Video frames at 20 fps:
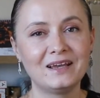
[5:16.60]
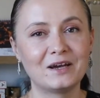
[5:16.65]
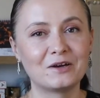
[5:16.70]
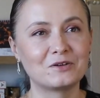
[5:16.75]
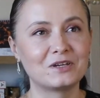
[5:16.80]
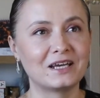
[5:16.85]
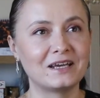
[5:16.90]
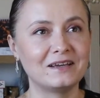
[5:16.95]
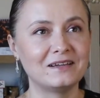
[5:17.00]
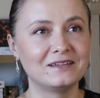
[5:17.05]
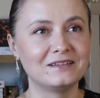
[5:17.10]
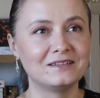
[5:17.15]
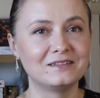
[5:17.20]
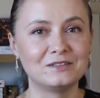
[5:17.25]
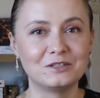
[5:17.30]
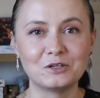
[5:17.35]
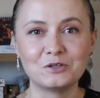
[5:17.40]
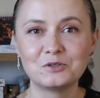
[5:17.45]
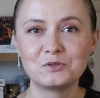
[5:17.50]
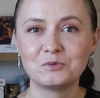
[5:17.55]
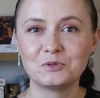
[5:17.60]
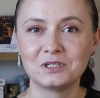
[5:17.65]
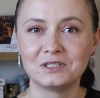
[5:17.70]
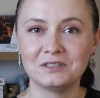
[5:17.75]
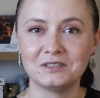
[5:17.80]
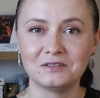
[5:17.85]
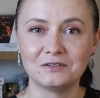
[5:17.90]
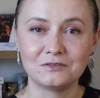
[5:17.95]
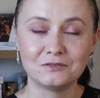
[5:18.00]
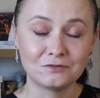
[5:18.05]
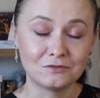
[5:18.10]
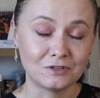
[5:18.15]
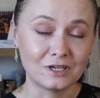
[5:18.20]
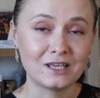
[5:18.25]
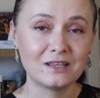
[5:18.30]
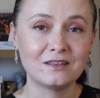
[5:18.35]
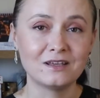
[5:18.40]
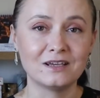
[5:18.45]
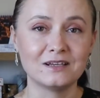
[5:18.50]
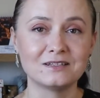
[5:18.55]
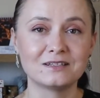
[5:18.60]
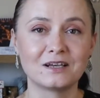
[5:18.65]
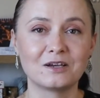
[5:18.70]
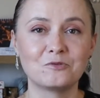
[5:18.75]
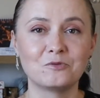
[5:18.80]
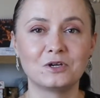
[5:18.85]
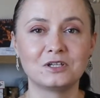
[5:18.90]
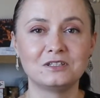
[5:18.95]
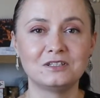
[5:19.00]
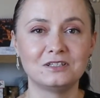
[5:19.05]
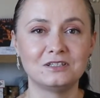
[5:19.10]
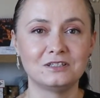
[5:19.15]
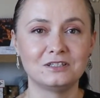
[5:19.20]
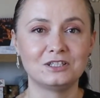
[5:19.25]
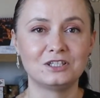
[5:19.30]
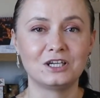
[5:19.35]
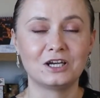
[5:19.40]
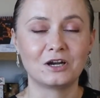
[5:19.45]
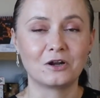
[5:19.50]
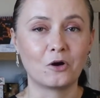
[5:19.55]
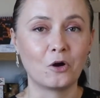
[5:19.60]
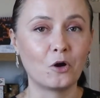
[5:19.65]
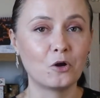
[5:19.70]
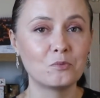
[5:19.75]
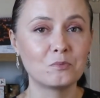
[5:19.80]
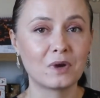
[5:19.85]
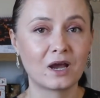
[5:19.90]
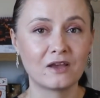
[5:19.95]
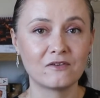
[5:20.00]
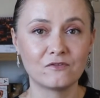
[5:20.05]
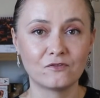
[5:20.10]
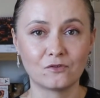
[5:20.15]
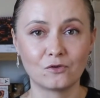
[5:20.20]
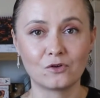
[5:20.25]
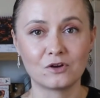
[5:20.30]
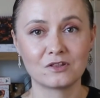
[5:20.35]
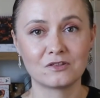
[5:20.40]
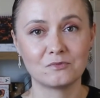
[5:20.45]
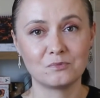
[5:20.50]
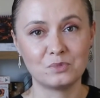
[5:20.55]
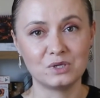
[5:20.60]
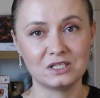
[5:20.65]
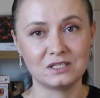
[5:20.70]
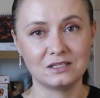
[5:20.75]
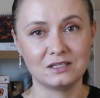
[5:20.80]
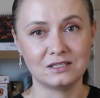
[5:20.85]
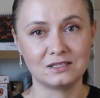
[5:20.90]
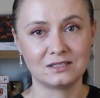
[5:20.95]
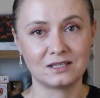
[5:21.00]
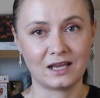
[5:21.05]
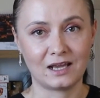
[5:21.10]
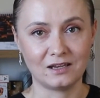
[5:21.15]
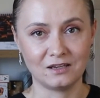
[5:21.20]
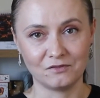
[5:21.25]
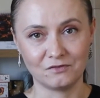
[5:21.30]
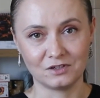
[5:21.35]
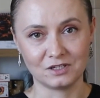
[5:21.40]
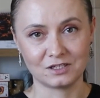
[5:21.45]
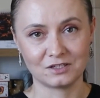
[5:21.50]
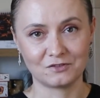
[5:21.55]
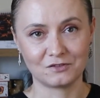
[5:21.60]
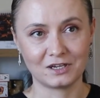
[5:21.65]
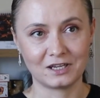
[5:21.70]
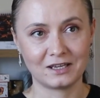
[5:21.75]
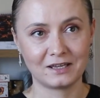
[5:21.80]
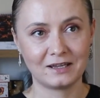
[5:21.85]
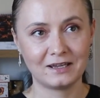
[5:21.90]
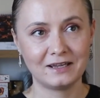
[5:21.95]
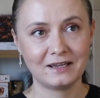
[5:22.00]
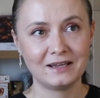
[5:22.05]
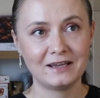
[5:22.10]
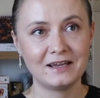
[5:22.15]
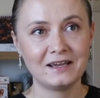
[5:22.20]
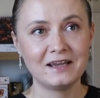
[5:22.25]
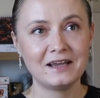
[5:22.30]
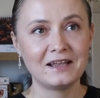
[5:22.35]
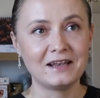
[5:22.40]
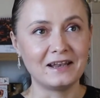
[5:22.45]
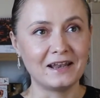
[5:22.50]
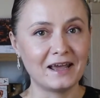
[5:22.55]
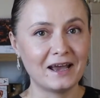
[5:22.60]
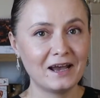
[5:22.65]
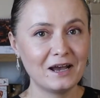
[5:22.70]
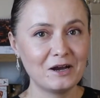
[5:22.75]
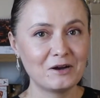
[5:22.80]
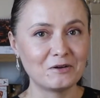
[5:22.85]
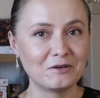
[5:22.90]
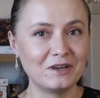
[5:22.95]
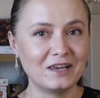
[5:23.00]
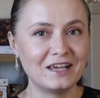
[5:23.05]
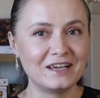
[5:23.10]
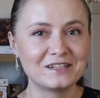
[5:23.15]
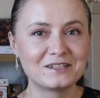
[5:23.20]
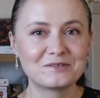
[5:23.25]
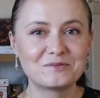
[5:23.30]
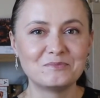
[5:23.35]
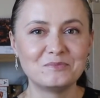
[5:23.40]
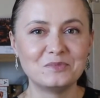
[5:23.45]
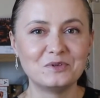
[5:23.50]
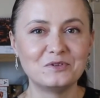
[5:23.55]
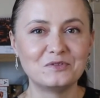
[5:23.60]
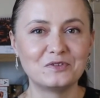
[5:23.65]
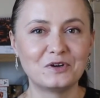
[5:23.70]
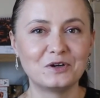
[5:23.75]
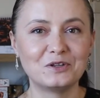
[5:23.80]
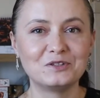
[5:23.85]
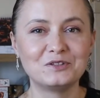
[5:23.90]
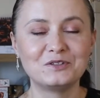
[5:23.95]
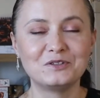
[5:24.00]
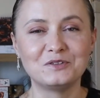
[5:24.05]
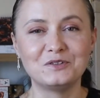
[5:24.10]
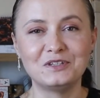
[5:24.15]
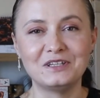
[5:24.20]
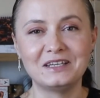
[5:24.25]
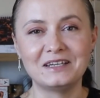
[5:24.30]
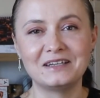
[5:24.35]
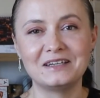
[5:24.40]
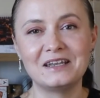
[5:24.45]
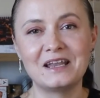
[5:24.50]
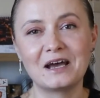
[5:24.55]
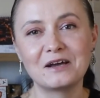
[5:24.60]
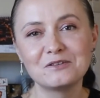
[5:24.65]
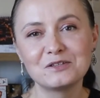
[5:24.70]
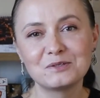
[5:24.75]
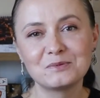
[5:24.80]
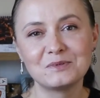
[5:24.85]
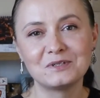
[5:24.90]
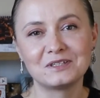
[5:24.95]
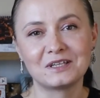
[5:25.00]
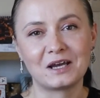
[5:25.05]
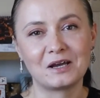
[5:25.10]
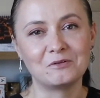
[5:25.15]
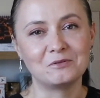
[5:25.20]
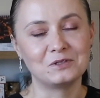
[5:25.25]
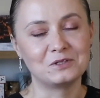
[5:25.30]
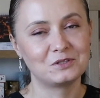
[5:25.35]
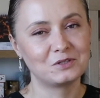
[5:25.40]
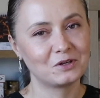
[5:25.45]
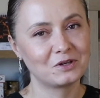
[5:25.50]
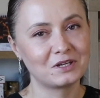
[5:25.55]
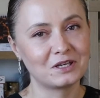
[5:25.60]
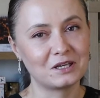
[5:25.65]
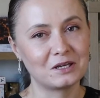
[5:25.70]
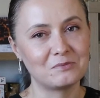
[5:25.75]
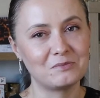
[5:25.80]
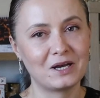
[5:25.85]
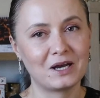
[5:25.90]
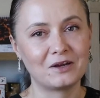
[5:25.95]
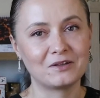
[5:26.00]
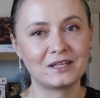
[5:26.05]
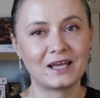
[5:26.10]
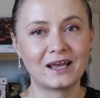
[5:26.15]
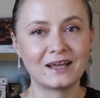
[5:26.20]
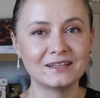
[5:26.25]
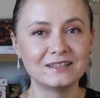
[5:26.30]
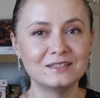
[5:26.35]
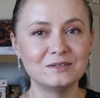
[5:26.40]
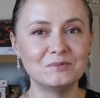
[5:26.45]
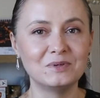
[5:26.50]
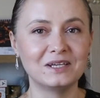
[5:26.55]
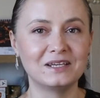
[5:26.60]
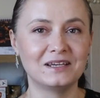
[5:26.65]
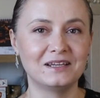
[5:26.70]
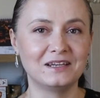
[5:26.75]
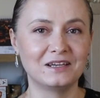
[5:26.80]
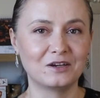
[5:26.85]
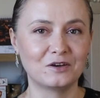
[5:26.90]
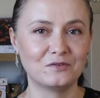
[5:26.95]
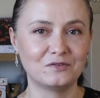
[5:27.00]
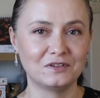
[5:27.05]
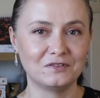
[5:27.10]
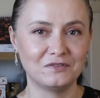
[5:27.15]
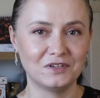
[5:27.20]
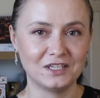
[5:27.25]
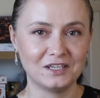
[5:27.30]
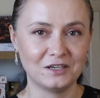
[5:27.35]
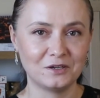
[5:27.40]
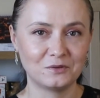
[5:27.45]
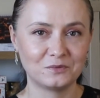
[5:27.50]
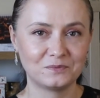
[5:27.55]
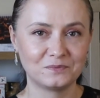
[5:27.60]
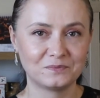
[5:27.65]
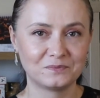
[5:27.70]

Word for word: Okay, those were the three things I wanted to share on my fourth business anniversary. Now let's move on to the announcement I was talking about at the beginning of the video.